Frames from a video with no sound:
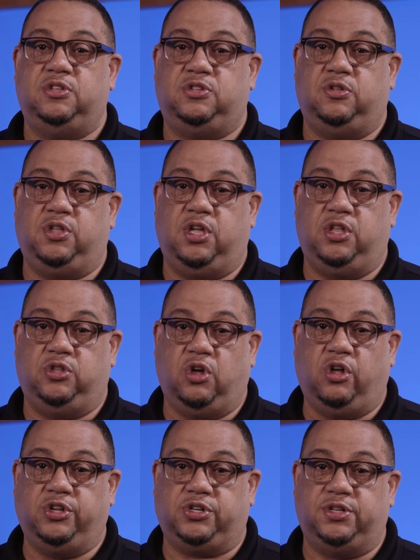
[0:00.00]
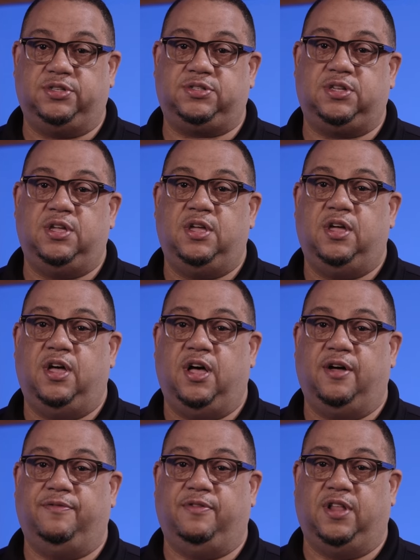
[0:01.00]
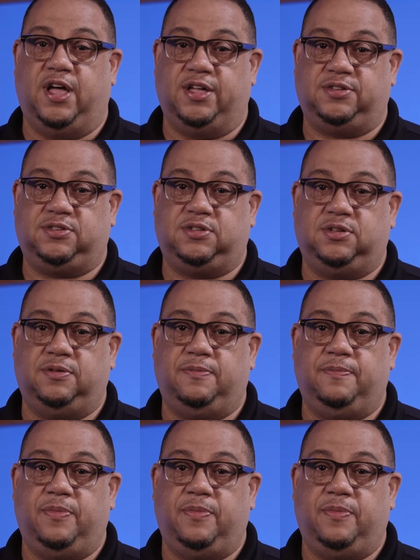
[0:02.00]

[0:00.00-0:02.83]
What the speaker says: to the indulgence of lust.